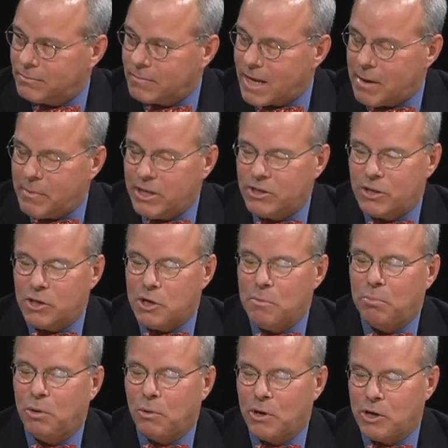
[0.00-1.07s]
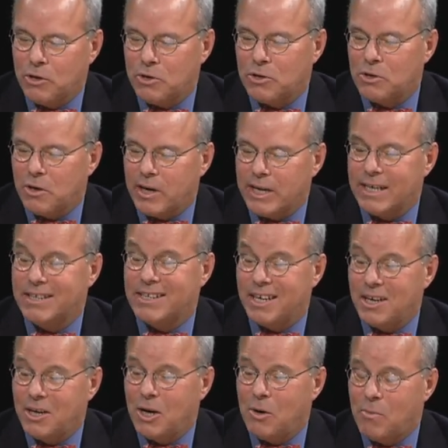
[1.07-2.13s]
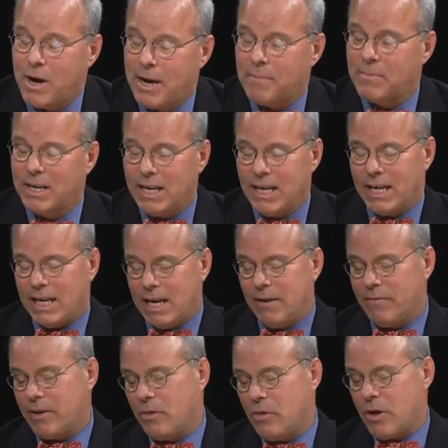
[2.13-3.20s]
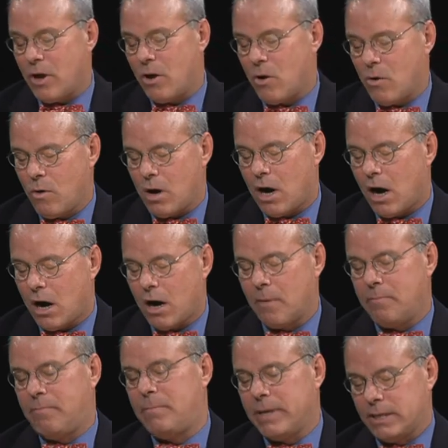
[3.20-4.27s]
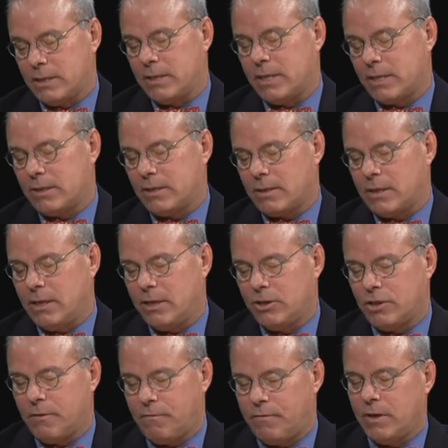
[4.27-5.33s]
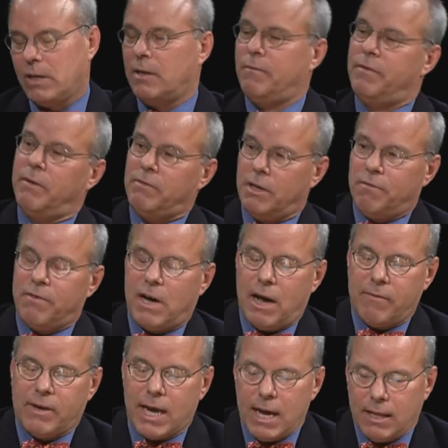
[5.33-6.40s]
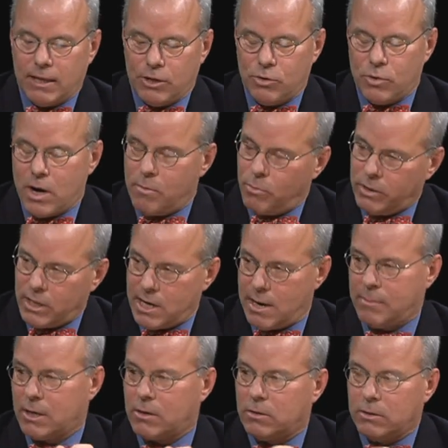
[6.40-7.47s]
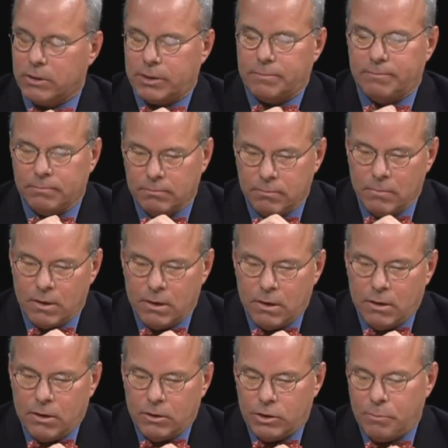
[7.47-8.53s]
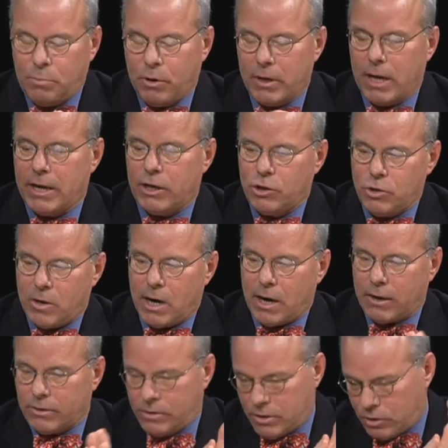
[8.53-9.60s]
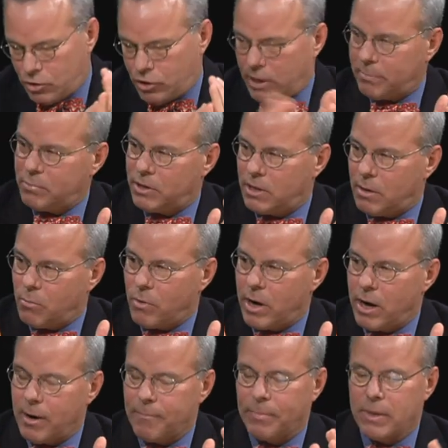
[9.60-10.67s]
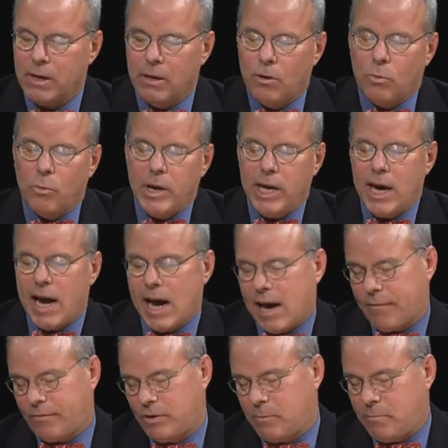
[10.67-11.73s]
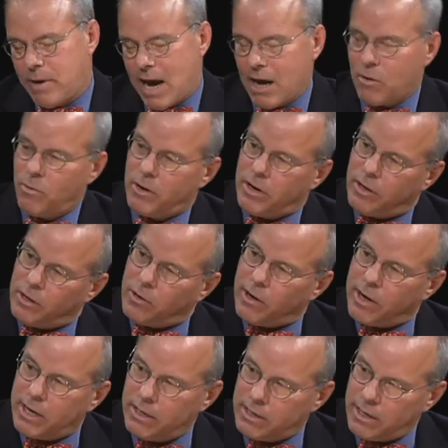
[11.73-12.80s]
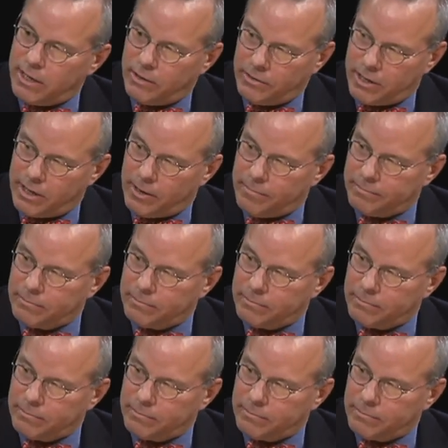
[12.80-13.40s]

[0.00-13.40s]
That means that the employers are starting to say, you know what? Even though our business is to fill a 55-gallon drum with chemicals, to put on a truck, to ship somewhere, we have to backward integrate into healthcare.